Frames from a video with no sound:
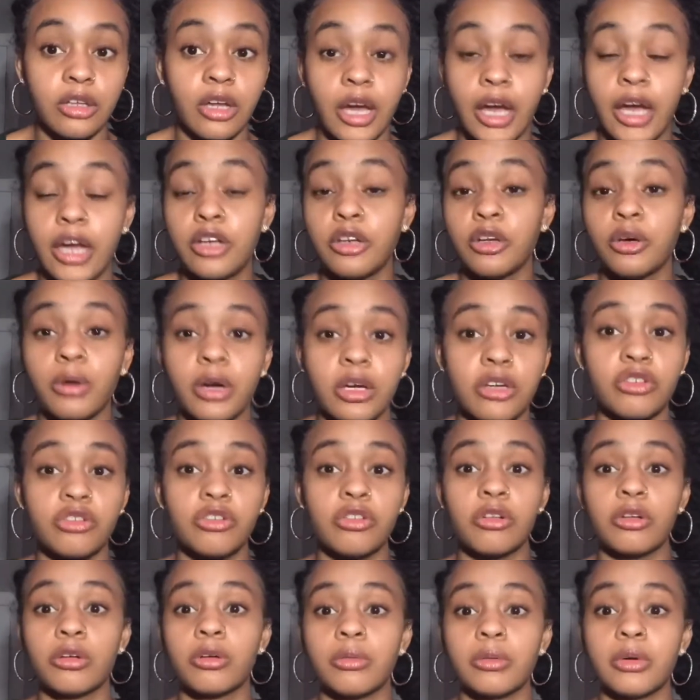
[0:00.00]
I know I
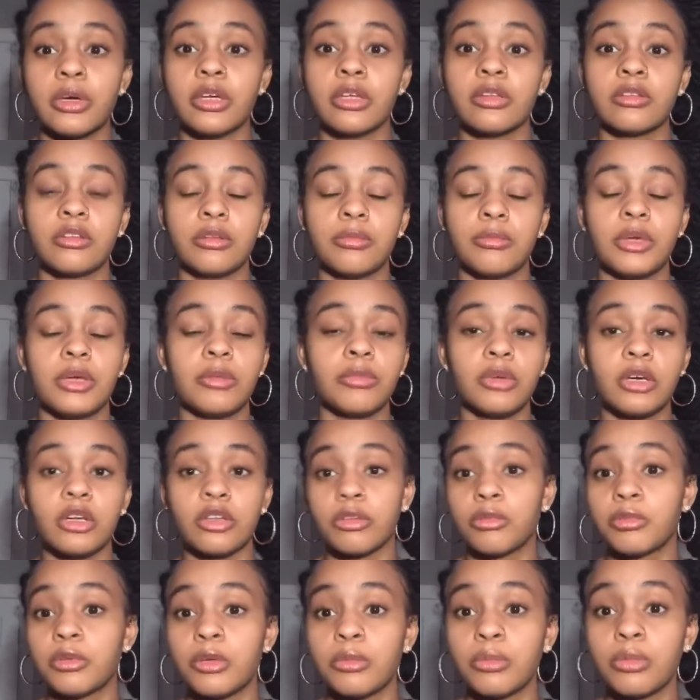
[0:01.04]
struggle with, and maybe
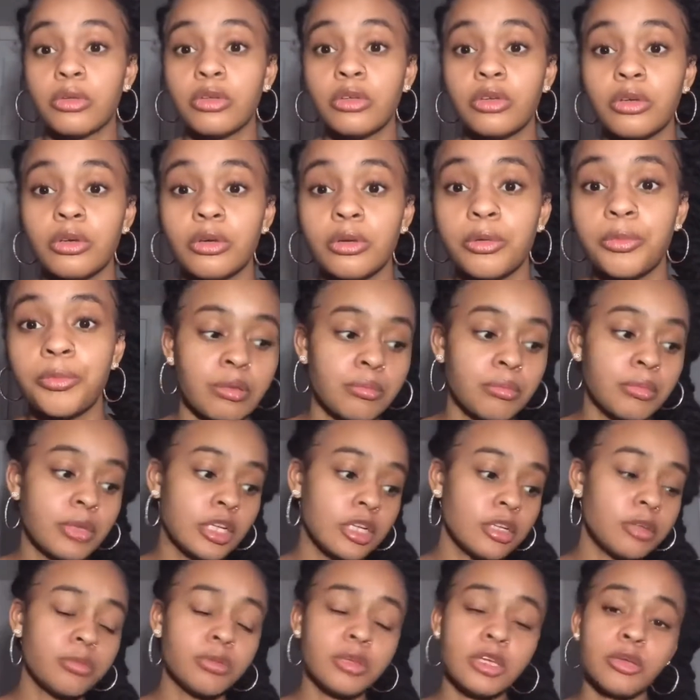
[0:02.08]
other people do.
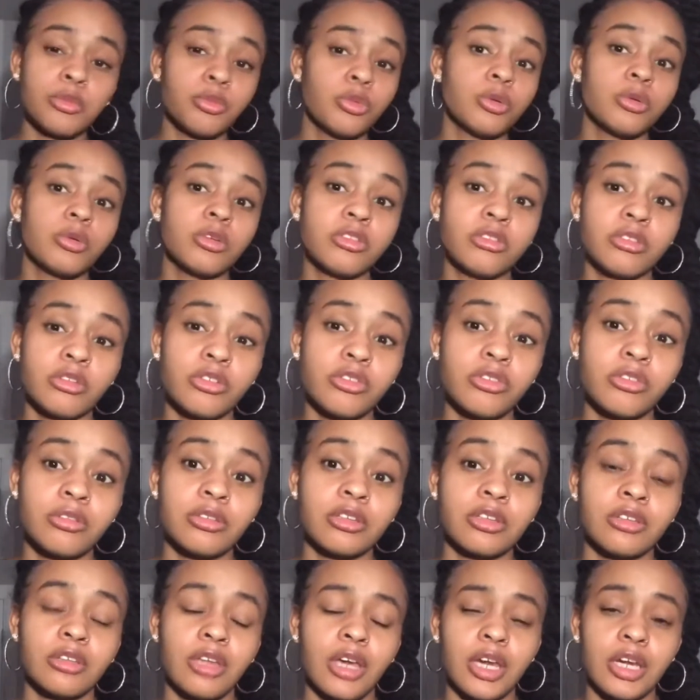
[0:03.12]
Many people with social
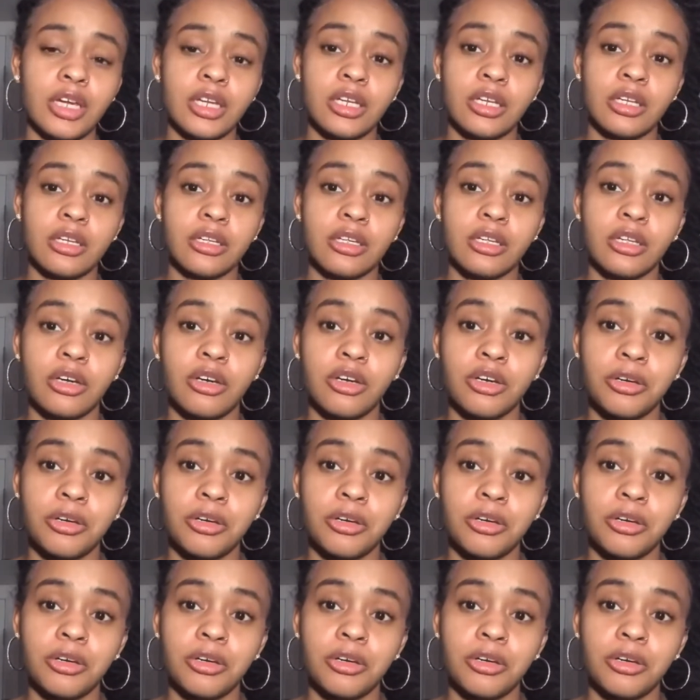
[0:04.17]
anxiety